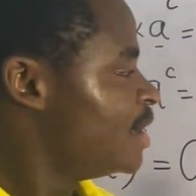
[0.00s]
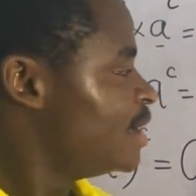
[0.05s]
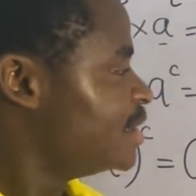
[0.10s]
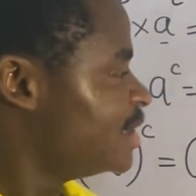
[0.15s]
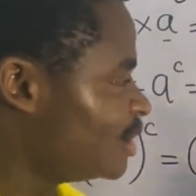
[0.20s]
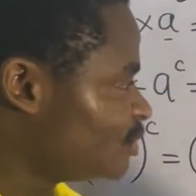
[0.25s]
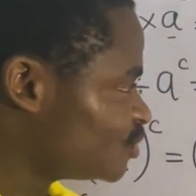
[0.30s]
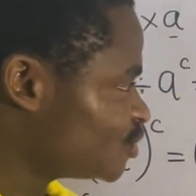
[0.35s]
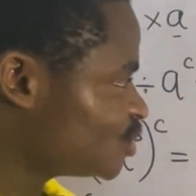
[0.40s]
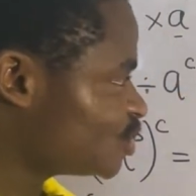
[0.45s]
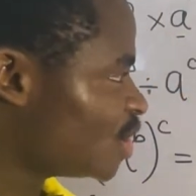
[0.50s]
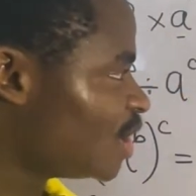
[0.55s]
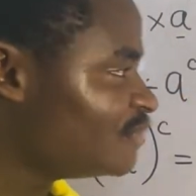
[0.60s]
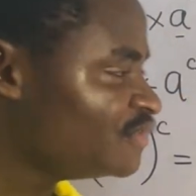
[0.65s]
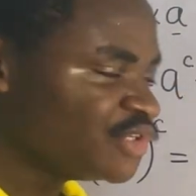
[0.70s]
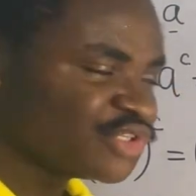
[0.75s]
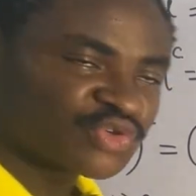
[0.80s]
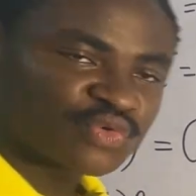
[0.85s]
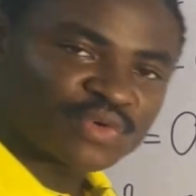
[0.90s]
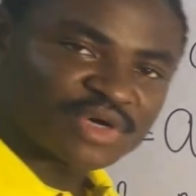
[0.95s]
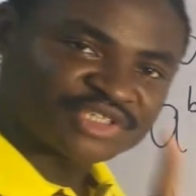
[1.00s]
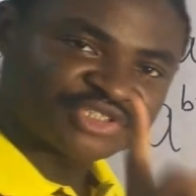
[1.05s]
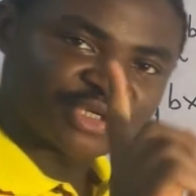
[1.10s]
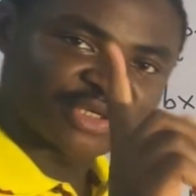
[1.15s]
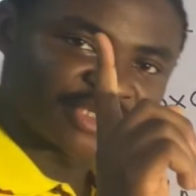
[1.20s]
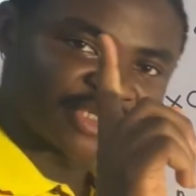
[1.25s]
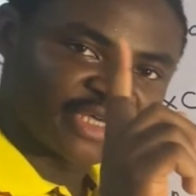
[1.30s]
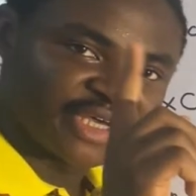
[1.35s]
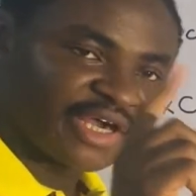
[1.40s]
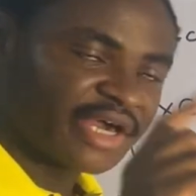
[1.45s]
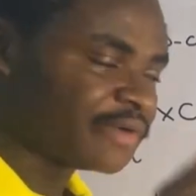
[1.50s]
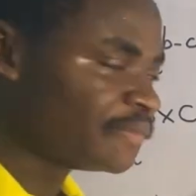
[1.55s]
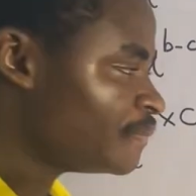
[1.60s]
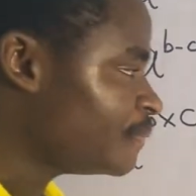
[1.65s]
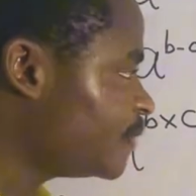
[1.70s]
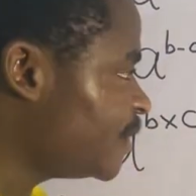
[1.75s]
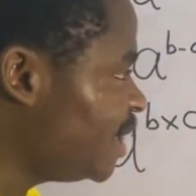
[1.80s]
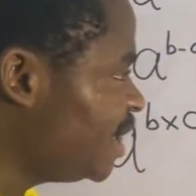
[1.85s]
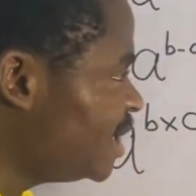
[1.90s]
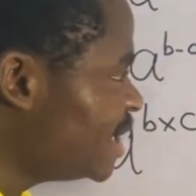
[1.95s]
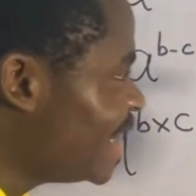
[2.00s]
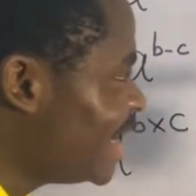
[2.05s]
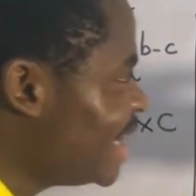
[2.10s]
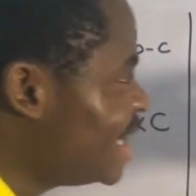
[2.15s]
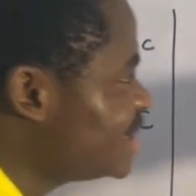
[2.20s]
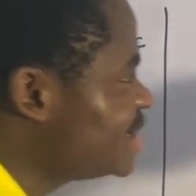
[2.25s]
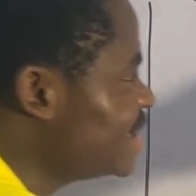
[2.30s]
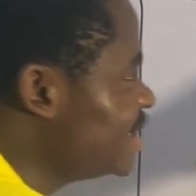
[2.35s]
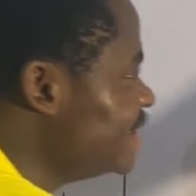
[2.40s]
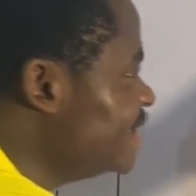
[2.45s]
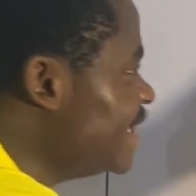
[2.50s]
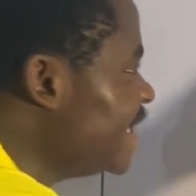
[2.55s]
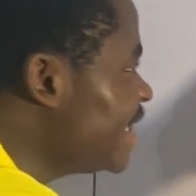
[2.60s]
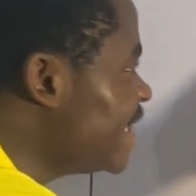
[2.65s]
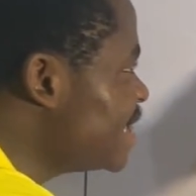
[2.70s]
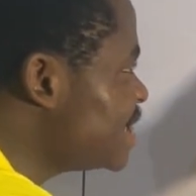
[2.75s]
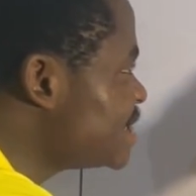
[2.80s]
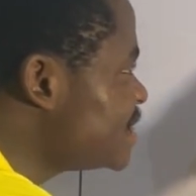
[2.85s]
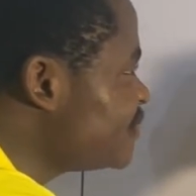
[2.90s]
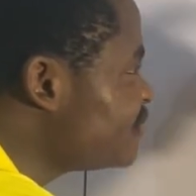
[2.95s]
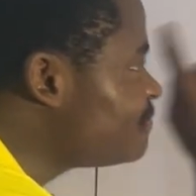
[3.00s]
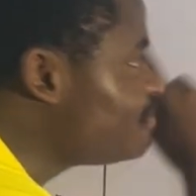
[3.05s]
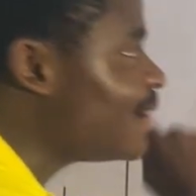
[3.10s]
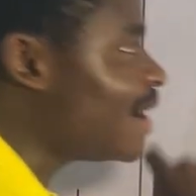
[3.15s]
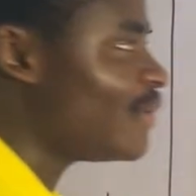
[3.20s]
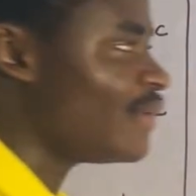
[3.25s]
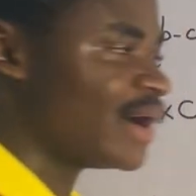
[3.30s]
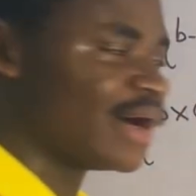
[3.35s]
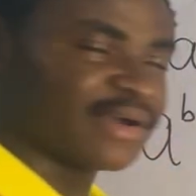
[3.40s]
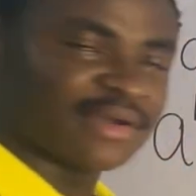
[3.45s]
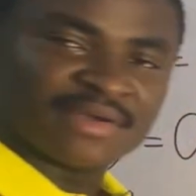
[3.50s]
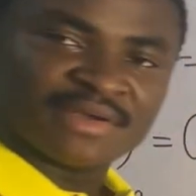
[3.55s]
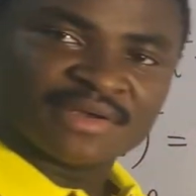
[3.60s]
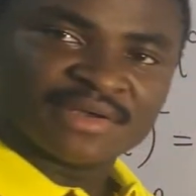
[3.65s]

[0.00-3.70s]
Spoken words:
Now, to solve this question here, it has a negative power.